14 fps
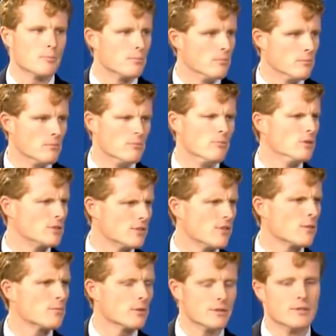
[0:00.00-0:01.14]
most of
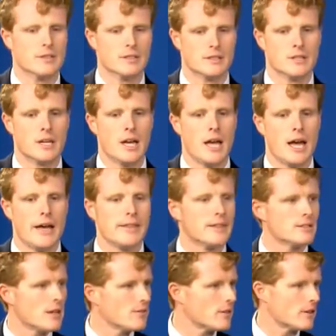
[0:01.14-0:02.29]
our briefings, and the
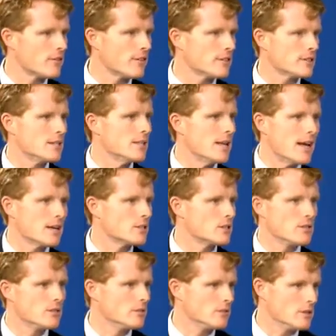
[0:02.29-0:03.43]
stuff that affects the
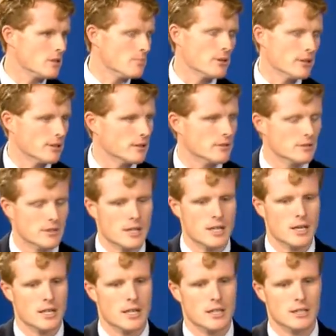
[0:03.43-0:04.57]
national political
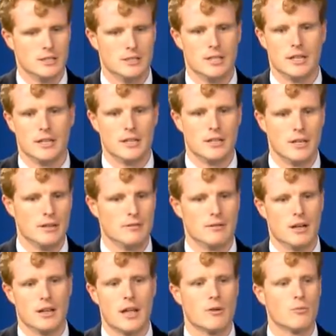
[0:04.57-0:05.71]
agenda, and
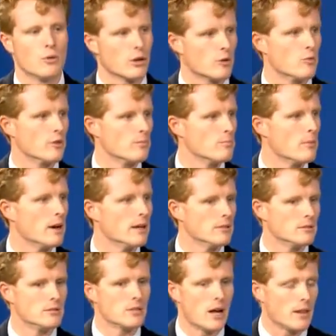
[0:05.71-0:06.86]
a lot of work with my
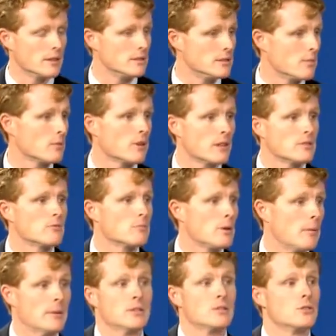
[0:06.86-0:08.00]
colleagues, Democrats and
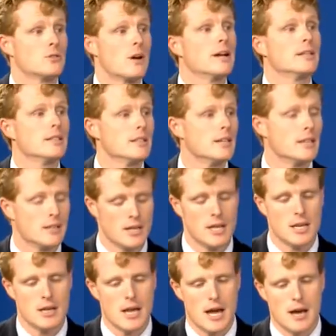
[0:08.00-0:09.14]
Republicans, trying to get
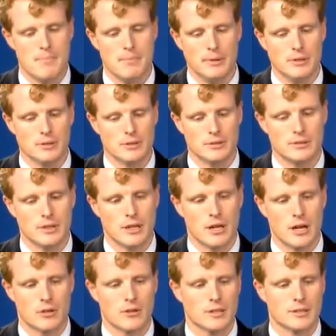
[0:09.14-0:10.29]
bills
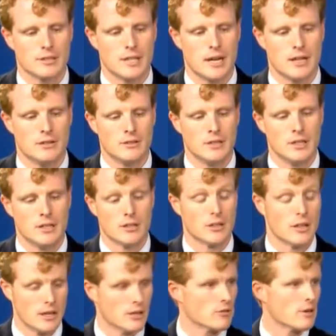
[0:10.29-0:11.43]
across the aisle
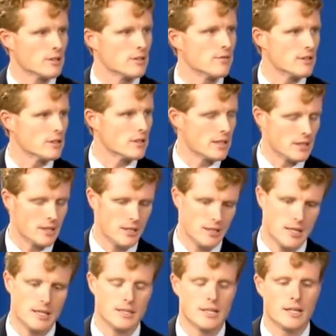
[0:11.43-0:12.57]
and across the finish line
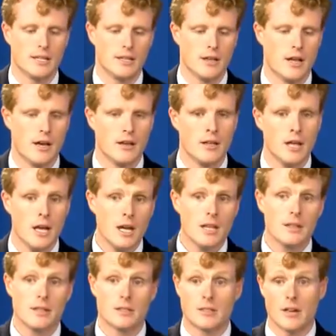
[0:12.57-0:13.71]
and signed into law.
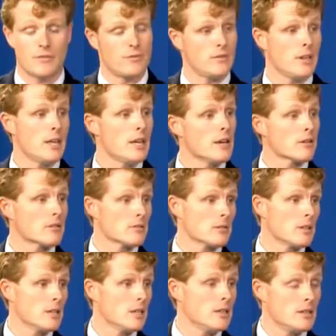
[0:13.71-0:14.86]
The stuff here
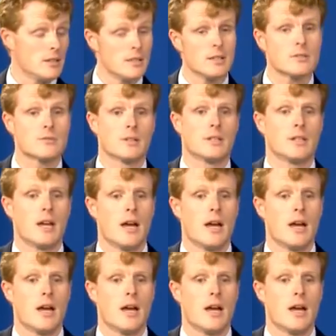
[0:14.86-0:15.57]
in the district